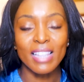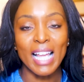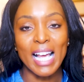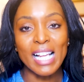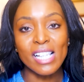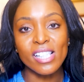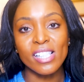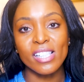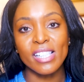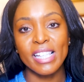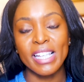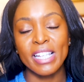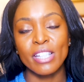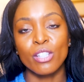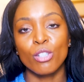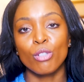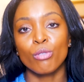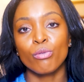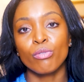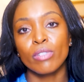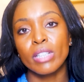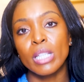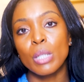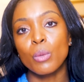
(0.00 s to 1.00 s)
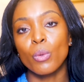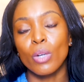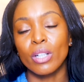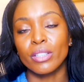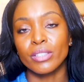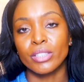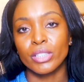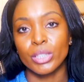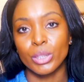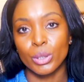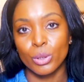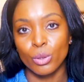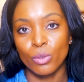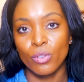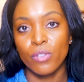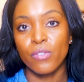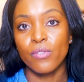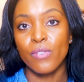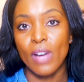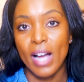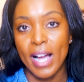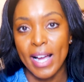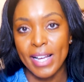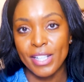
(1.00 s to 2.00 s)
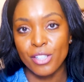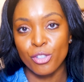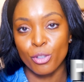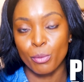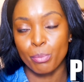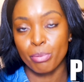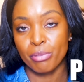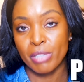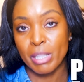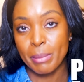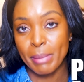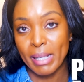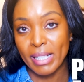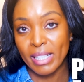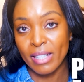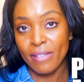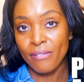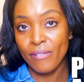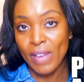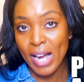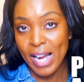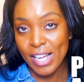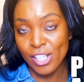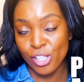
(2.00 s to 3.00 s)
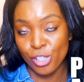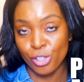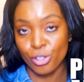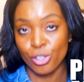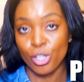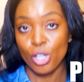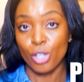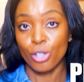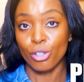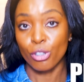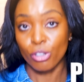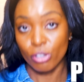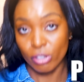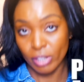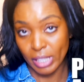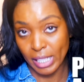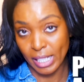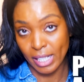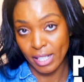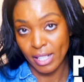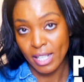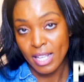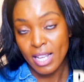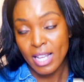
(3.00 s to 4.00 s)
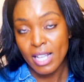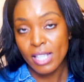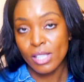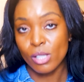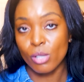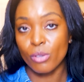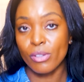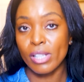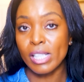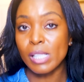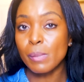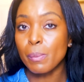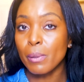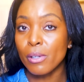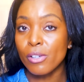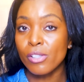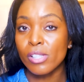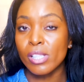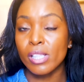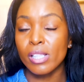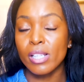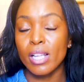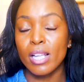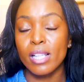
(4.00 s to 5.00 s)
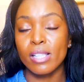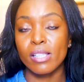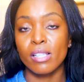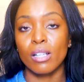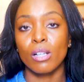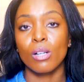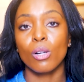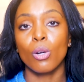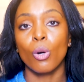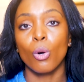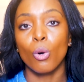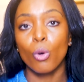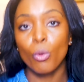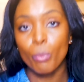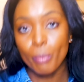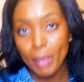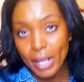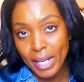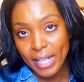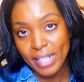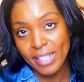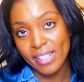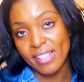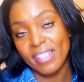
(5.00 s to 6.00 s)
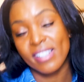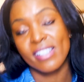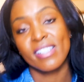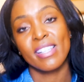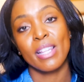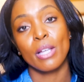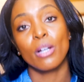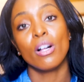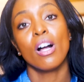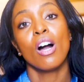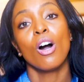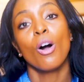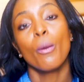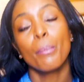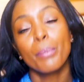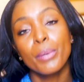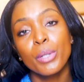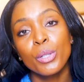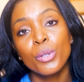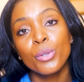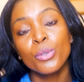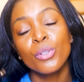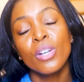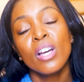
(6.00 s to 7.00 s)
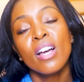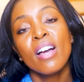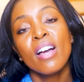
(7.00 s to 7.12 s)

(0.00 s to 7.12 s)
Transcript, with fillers: Lastly, you really want to find your pre med advisor early. So, this person is a gold mine. They'll help you